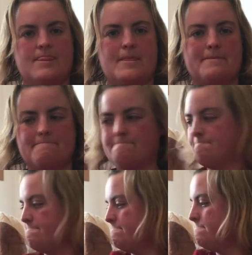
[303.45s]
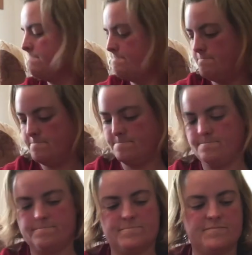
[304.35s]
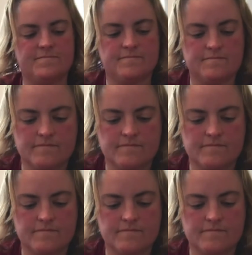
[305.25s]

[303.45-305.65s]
[no speech]